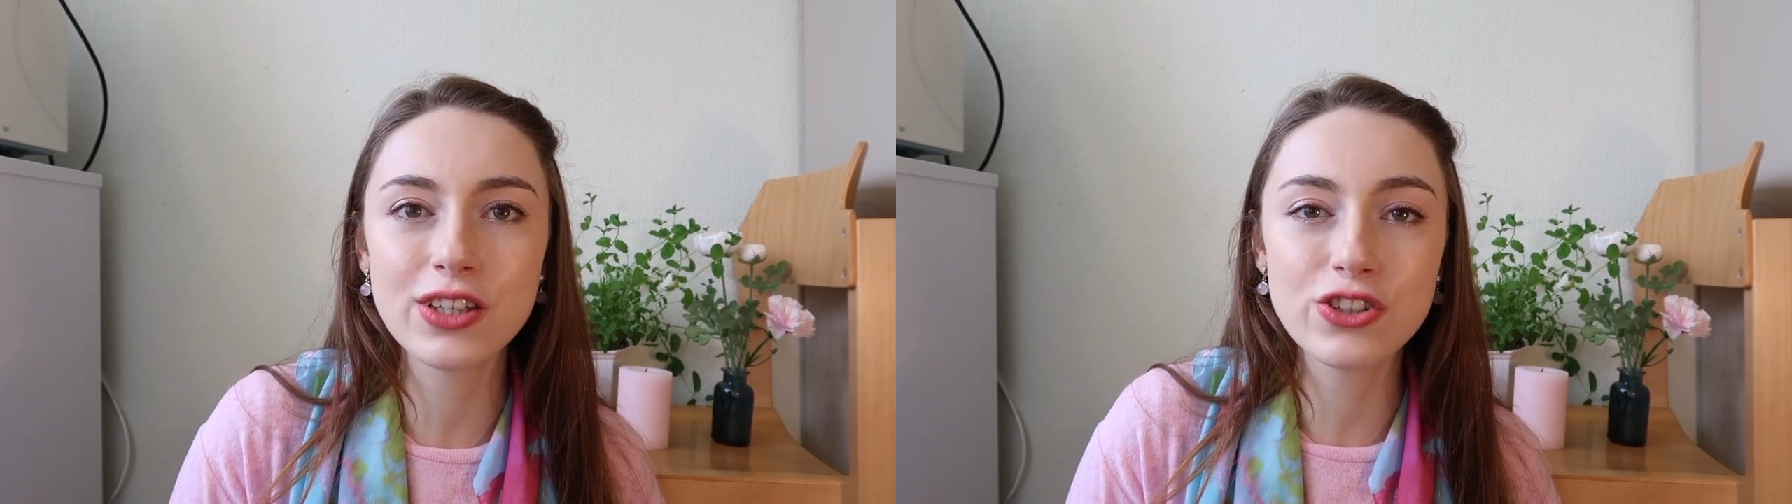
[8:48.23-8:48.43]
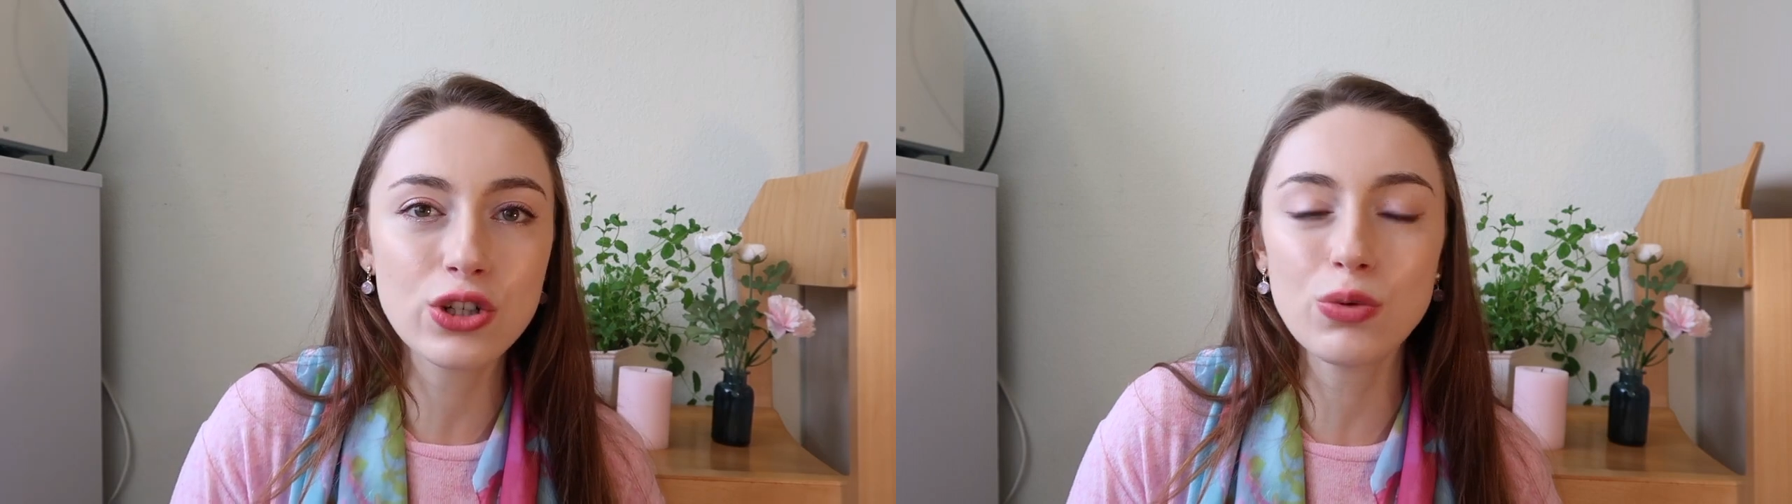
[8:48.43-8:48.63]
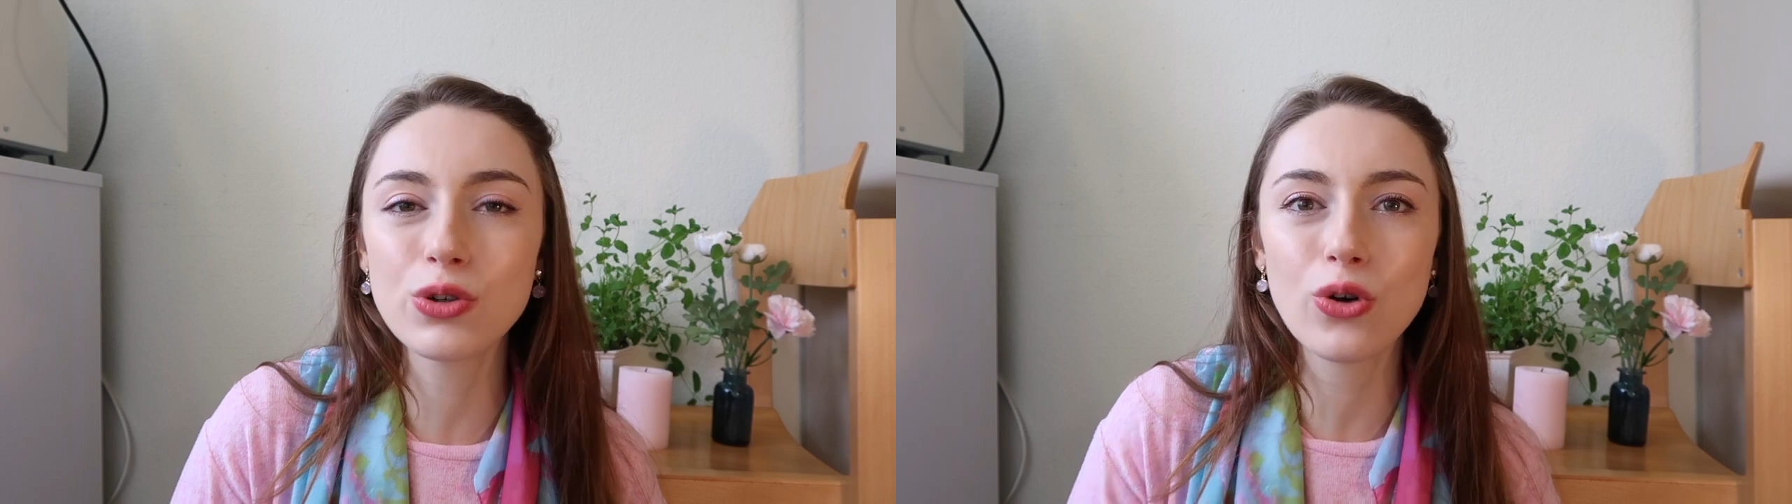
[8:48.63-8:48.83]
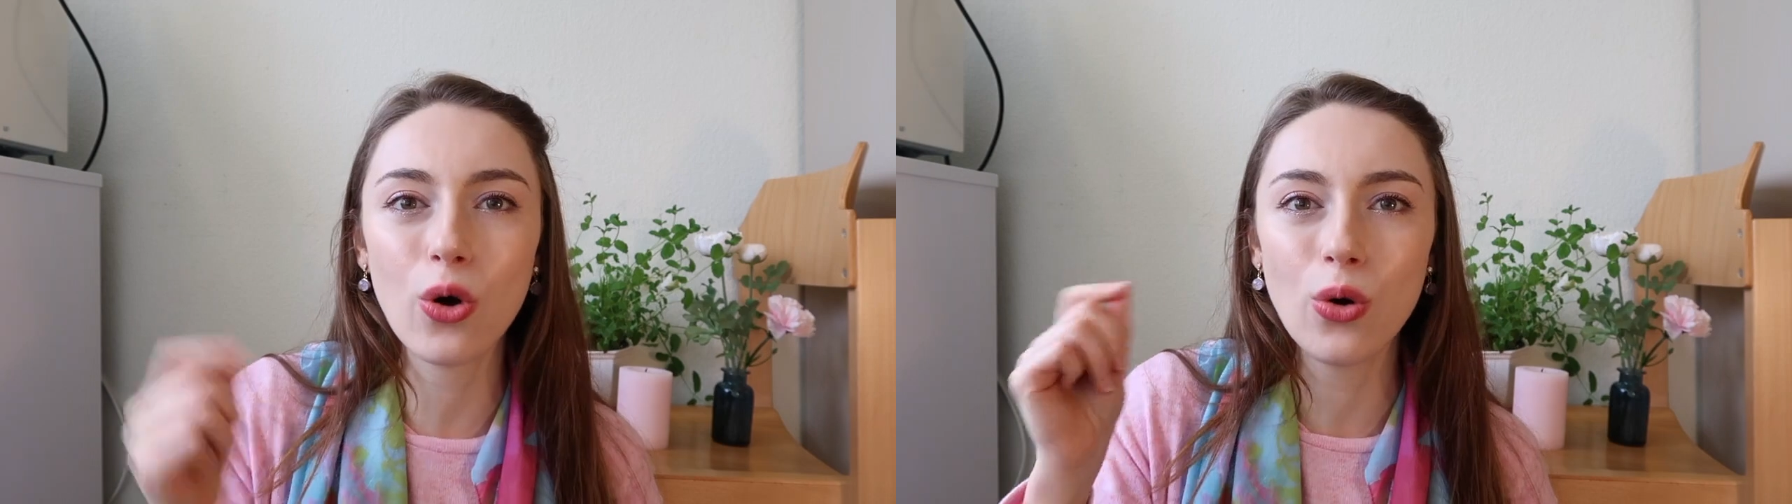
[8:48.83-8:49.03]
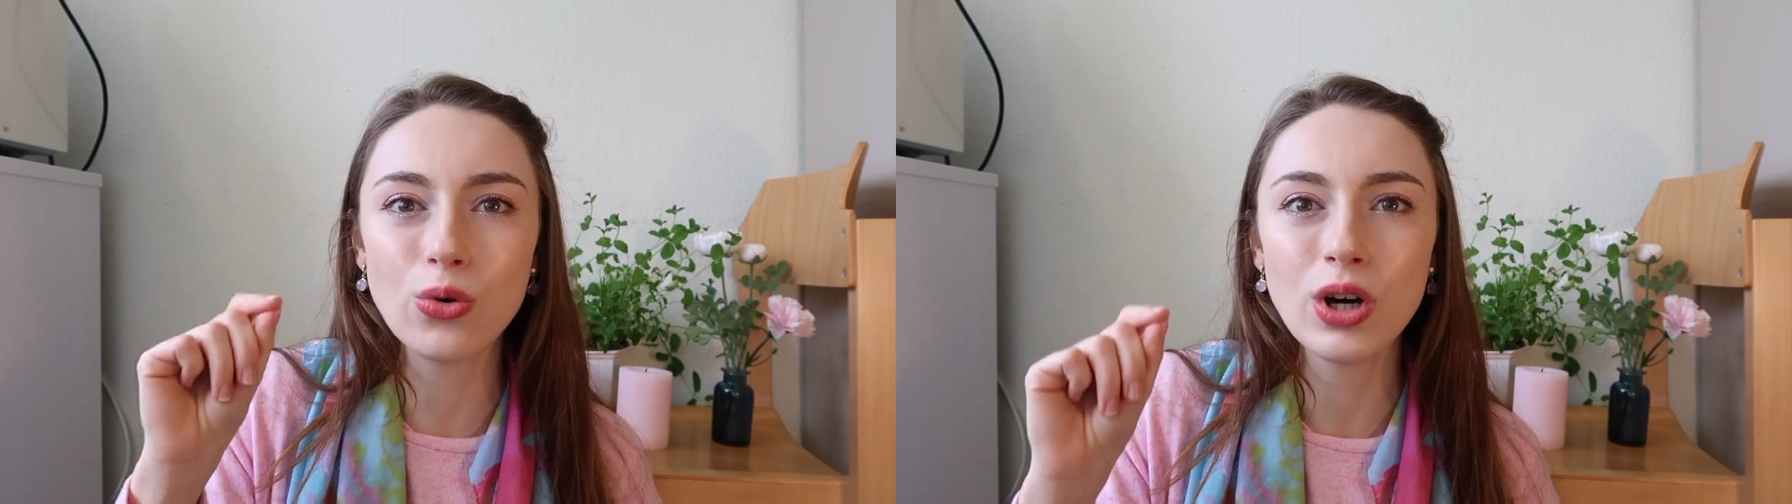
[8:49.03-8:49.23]
teacher will
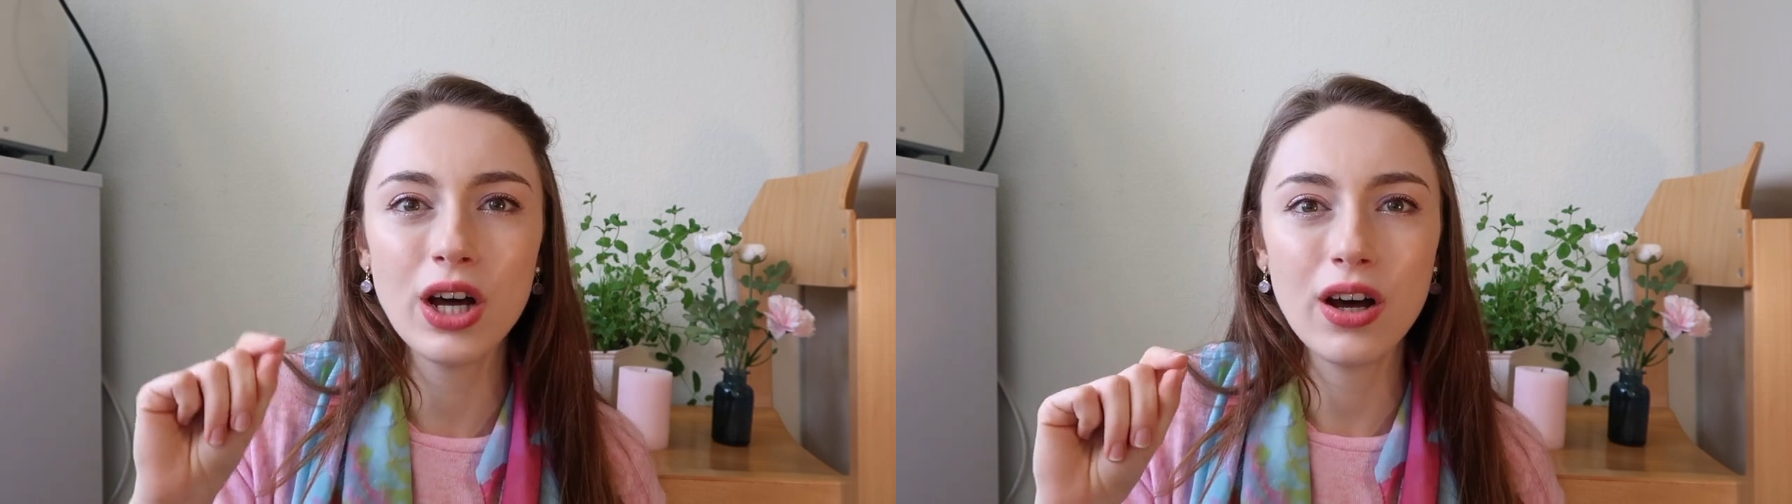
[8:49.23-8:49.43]
call